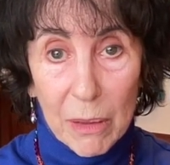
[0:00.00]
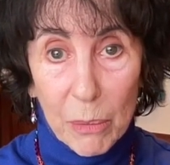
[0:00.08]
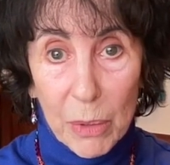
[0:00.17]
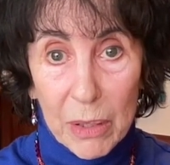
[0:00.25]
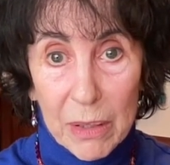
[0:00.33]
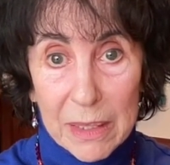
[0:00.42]

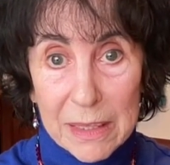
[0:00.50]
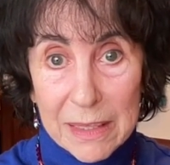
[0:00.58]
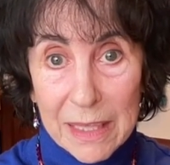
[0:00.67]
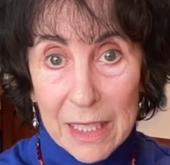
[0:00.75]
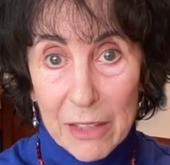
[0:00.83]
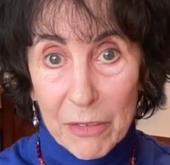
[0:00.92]
where
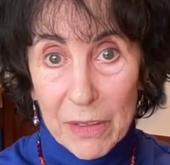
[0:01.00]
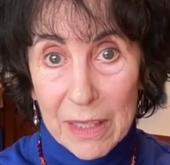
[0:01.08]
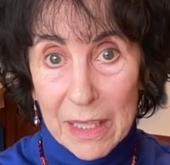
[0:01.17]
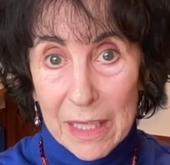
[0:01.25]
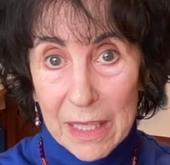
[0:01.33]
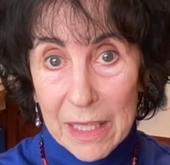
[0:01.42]
instead of
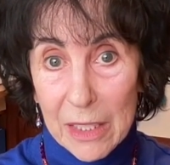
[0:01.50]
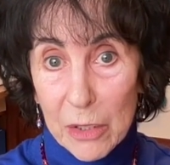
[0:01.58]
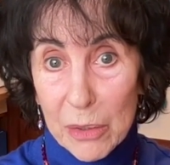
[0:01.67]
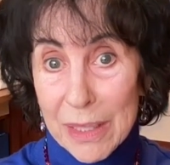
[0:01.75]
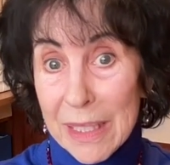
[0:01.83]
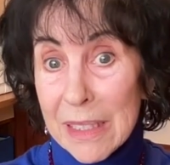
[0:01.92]
an
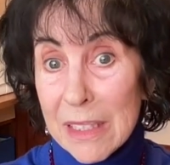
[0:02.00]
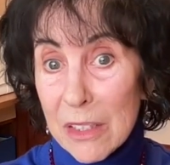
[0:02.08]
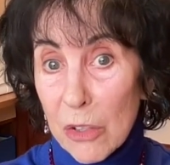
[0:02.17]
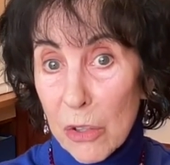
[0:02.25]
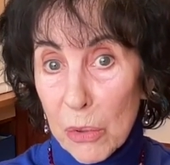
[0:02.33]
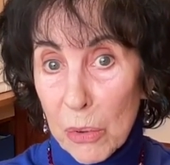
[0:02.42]
inner
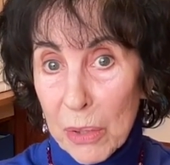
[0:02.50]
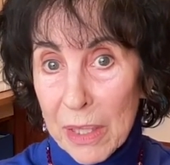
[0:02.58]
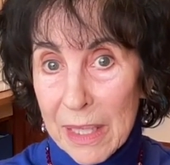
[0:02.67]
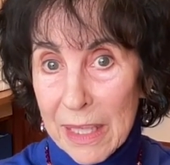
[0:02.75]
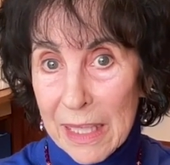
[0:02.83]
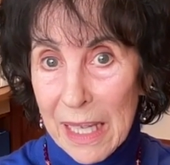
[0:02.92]

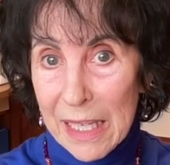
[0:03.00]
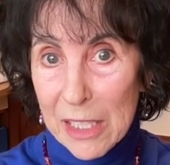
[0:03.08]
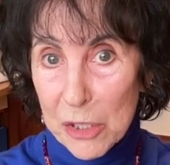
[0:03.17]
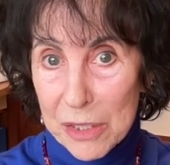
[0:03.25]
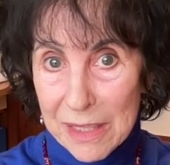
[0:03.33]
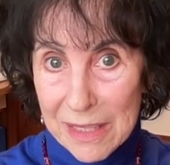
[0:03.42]
insecurity and
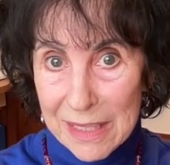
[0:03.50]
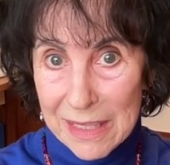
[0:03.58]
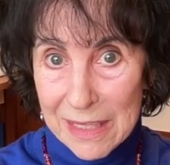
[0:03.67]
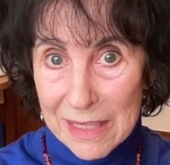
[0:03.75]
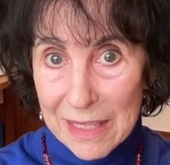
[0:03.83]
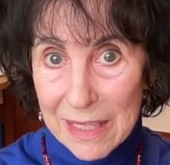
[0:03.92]

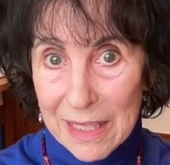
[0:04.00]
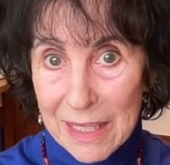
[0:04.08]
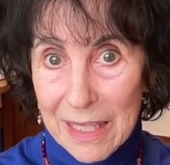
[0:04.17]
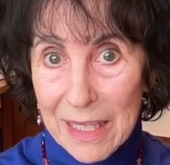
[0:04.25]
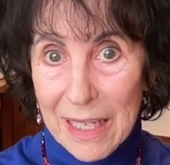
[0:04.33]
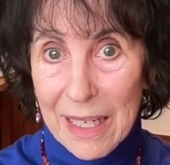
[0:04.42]
anxiousness,
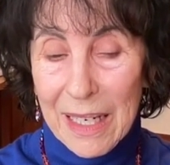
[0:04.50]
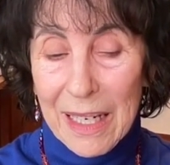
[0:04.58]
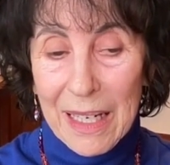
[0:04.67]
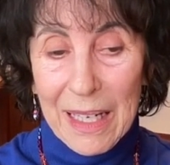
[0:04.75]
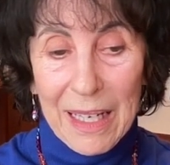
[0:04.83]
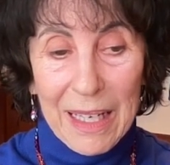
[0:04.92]

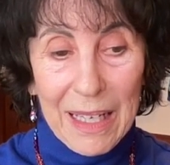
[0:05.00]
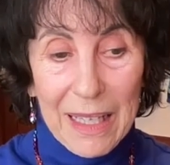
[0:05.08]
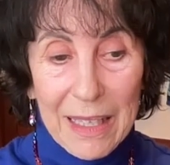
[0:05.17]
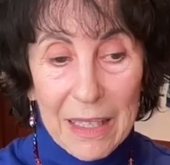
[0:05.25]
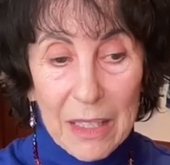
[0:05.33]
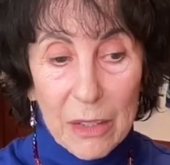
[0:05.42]

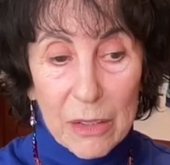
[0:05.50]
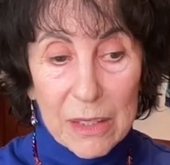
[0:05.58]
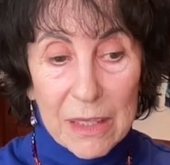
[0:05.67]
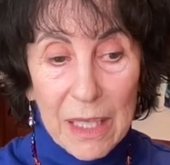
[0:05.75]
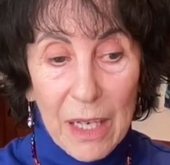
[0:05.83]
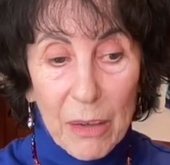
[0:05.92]

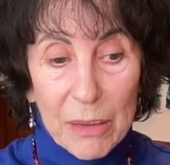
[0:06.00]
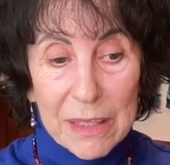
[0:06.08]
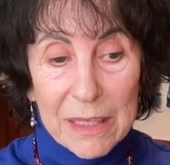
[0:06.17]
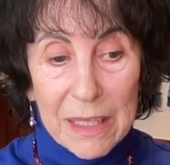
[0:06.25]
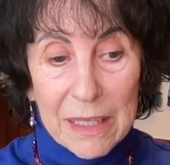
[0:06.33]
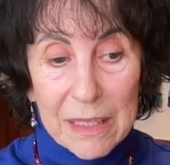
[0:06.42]
there's now a
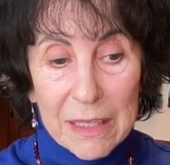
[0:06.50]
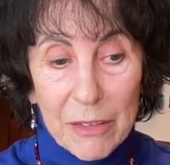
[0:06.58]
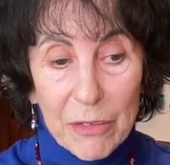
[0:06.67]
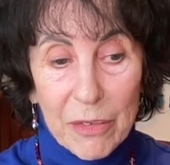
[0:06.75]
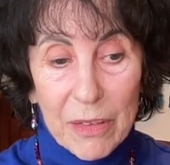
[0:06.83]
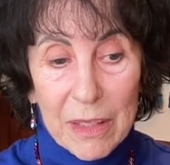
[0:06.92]
sense
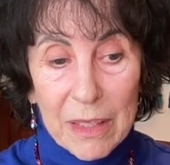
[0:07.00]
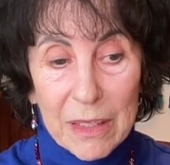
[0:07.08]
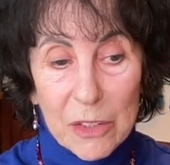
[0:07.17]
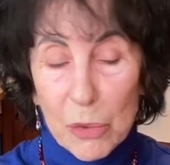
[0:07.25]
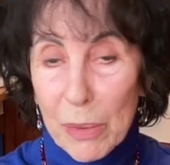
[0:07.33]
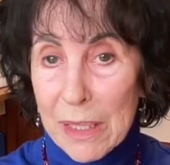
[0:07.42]
of
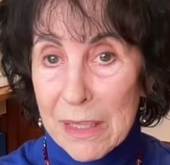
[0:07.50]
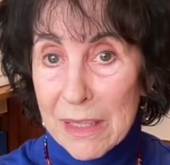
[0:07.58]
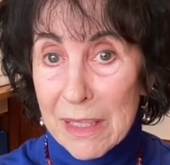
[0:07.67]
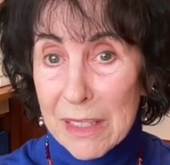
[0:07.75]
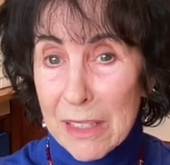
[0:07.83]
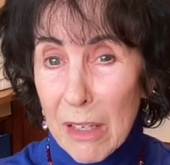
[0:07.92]

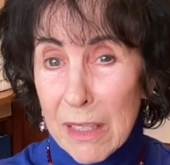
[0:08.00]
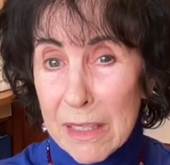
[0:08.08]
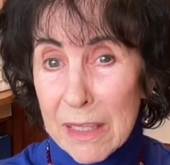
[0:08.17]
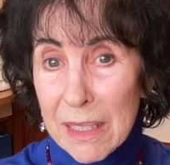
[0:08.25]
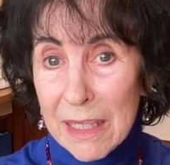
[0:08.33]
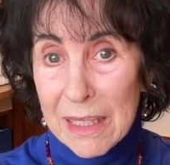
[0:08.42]
trust and
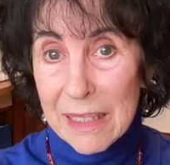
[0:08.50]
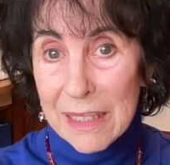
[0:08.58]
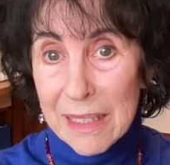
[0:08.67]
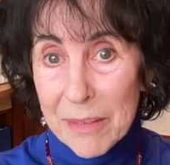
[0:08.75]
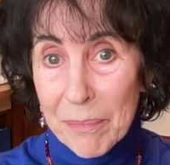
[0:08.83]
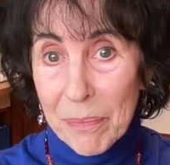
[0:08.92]

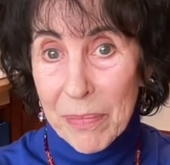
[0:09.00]
solidity.